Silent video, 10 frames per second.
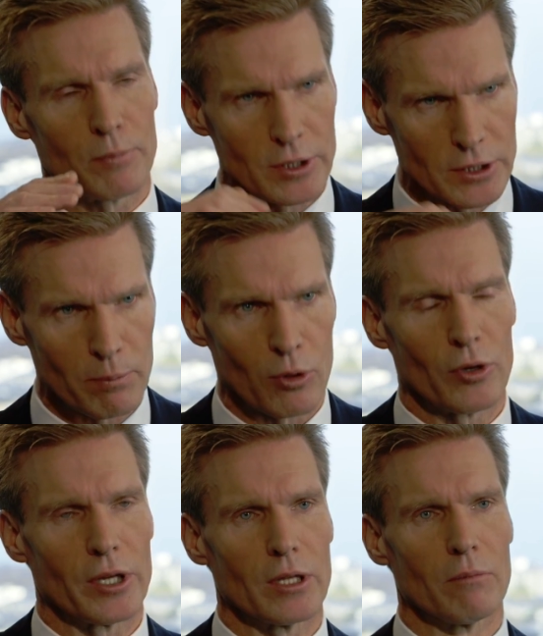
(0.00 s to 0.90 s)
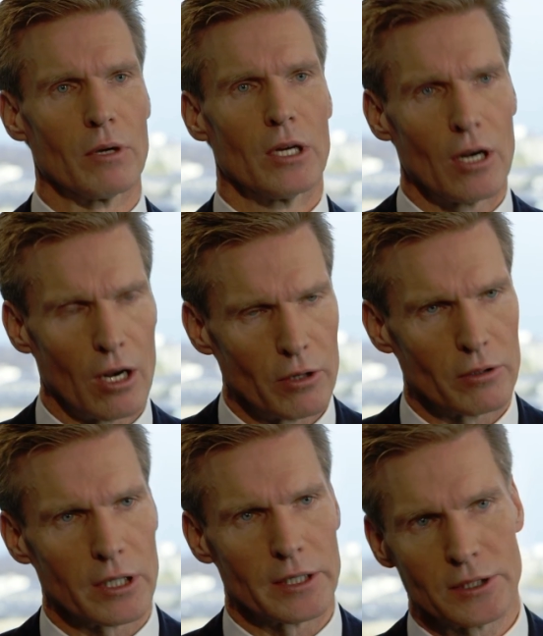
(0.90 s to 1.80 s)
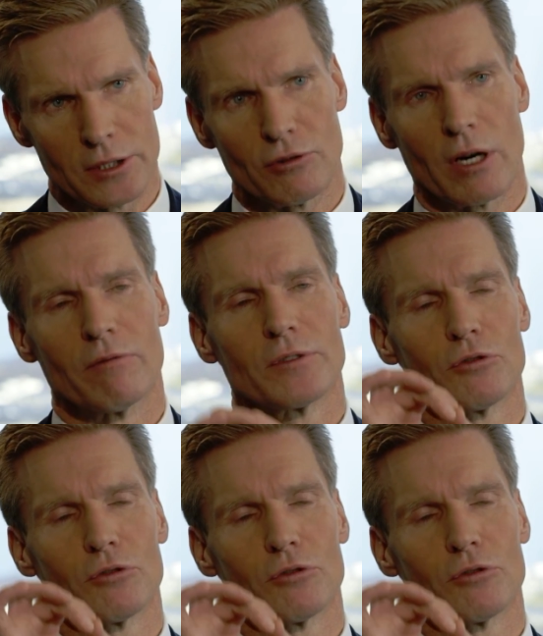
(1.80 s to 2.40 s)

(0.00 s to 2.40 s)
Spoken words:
but deploying them locally to drive